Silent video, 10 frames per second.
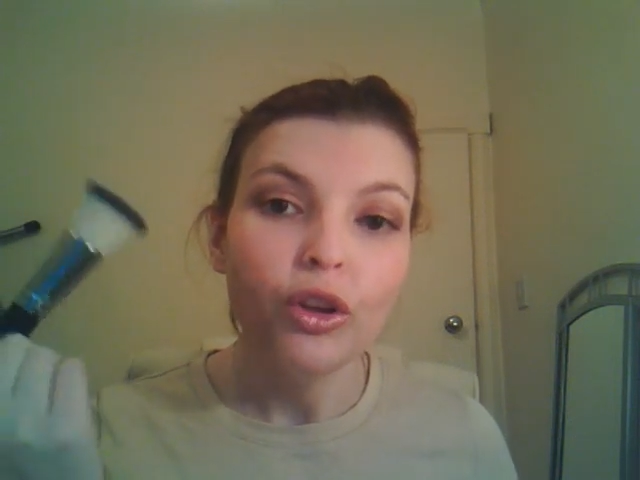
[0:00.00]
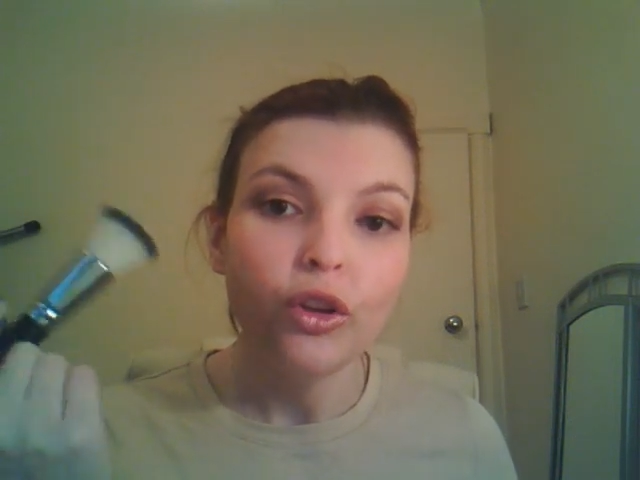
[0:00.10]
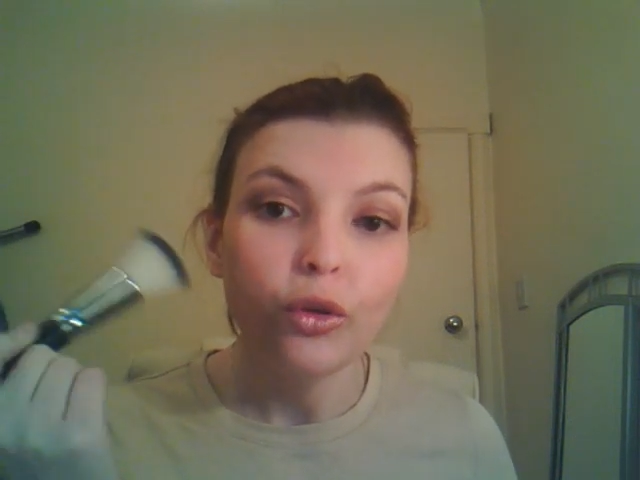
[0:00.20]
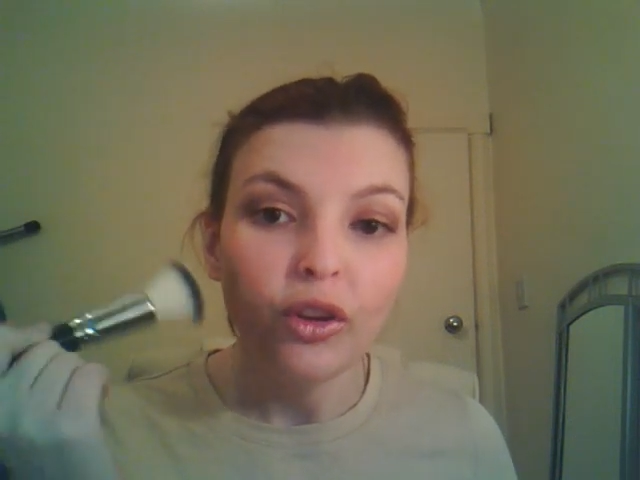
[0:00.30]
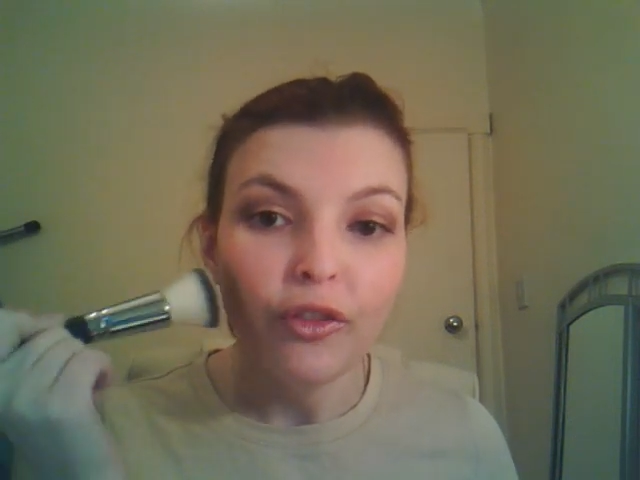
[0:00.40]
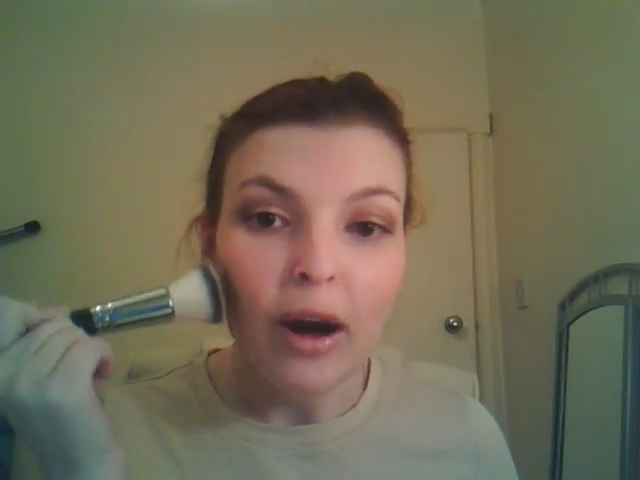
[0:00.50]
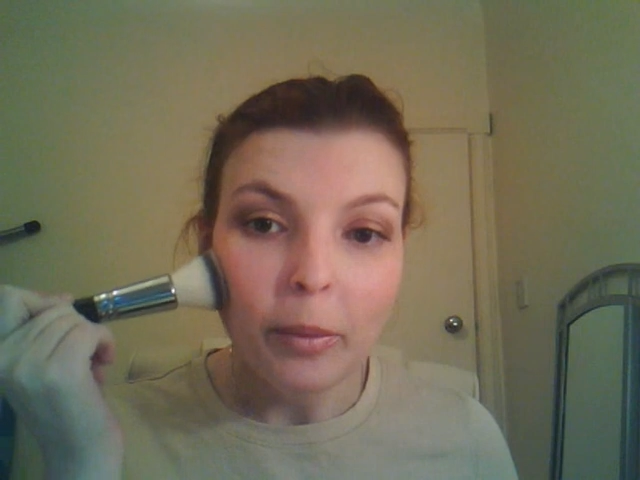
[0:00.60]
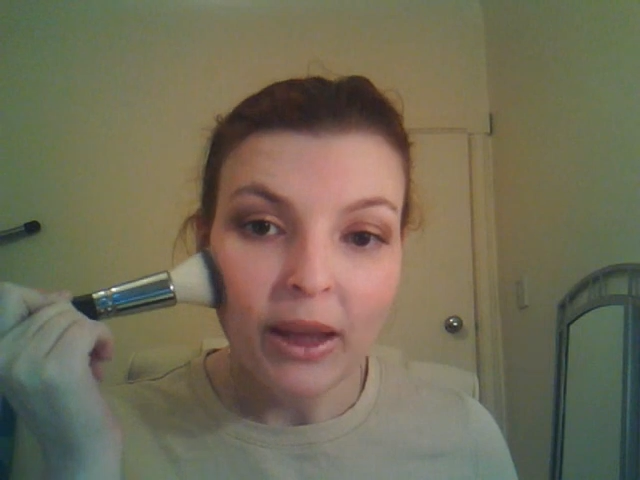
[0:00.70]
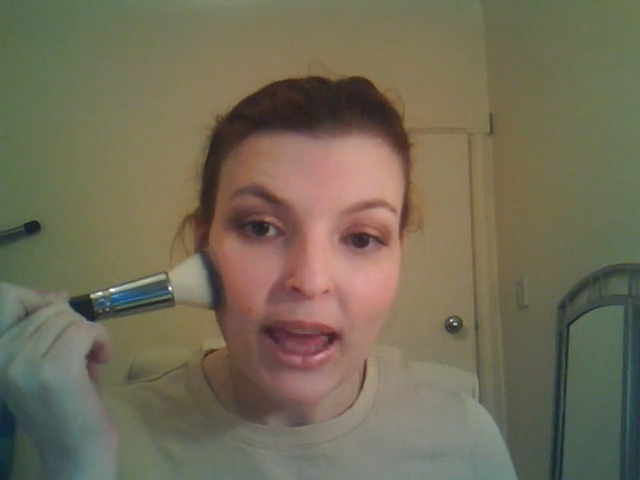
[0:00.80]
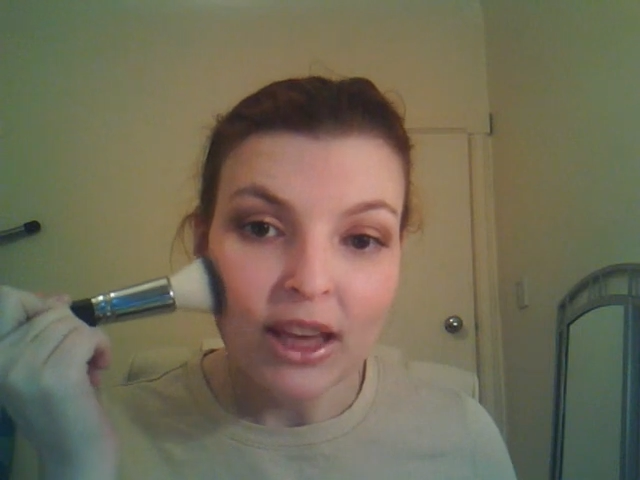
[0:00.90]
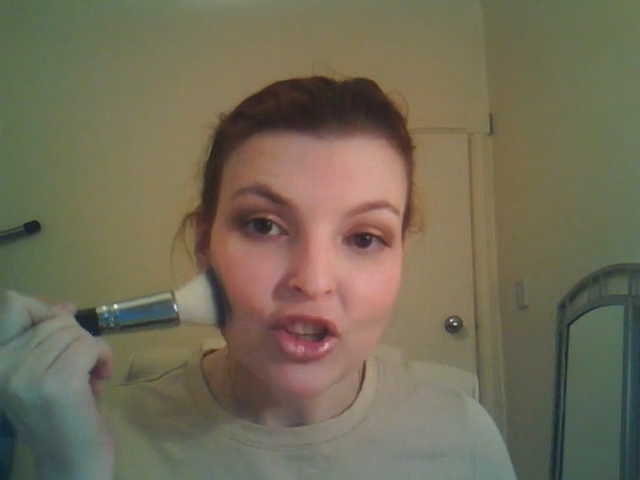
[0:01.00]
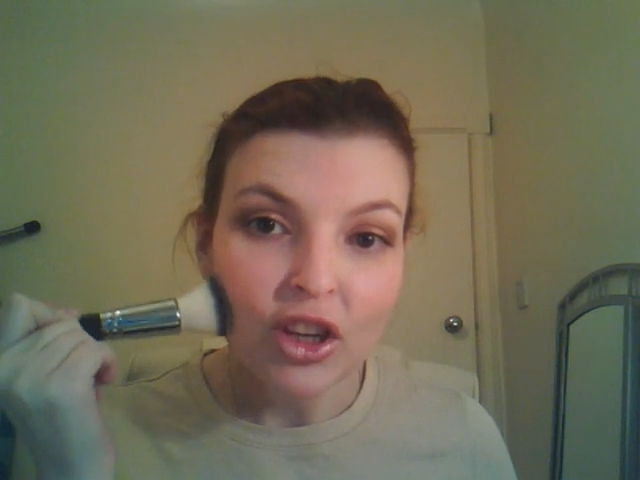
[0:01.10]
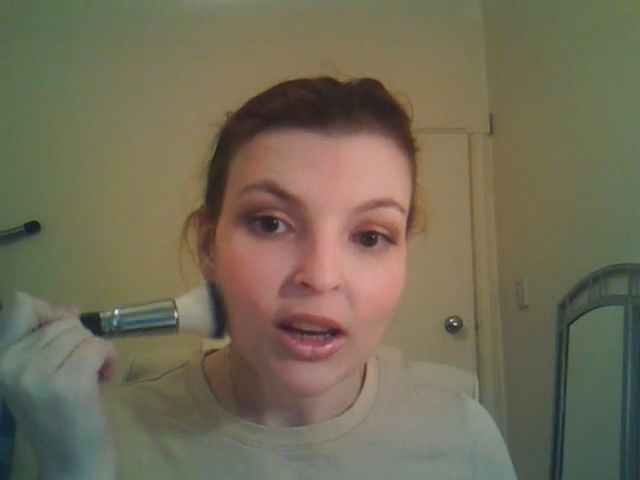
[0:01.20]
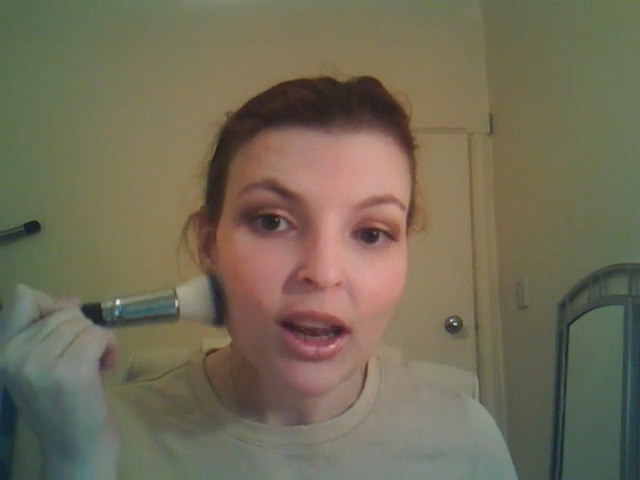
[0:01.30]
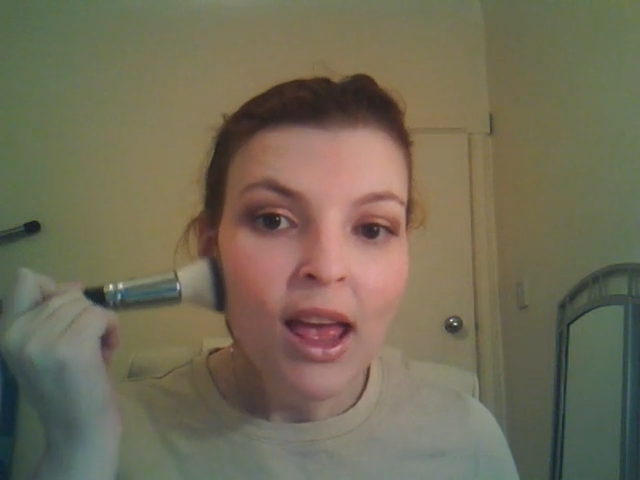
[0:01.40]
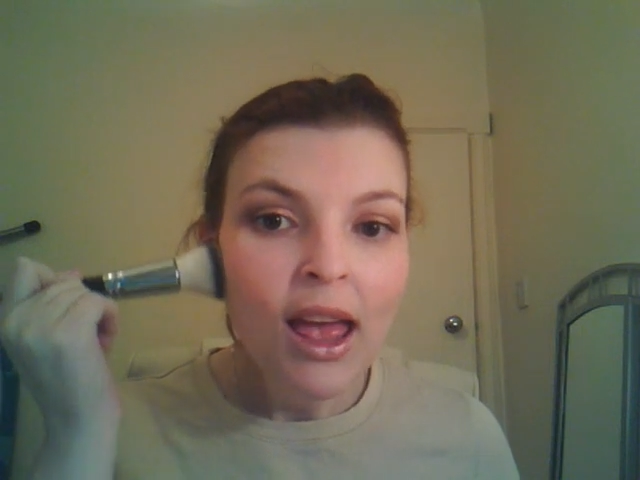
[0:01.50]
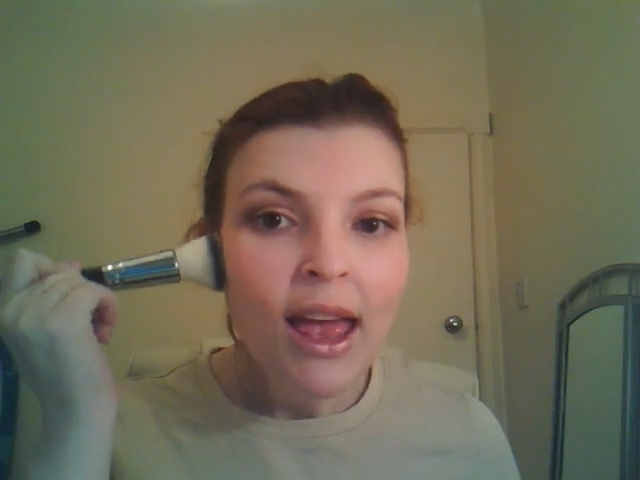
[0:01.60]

use it for application.